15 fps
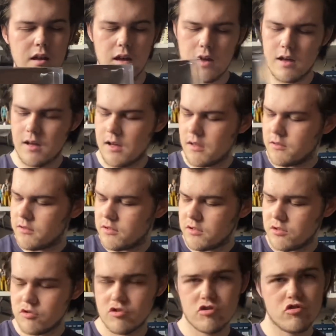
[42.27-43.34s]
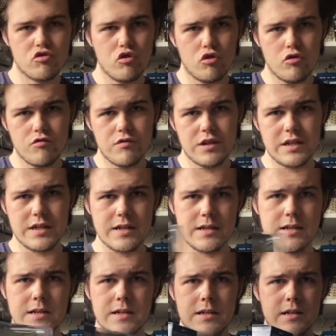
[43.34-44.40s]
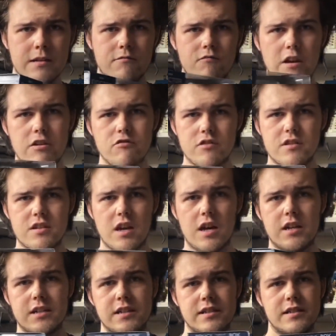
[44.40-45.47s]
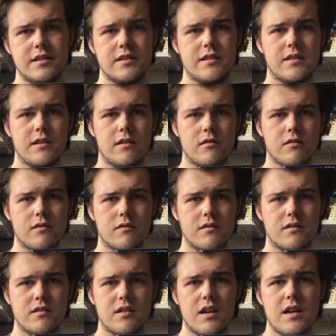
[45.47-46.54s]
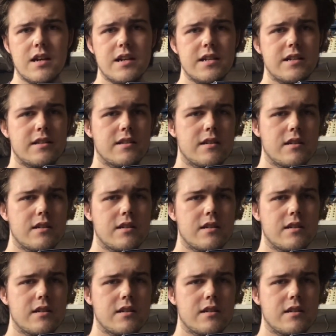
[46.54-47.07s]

the story, rendered TARDIS on the side.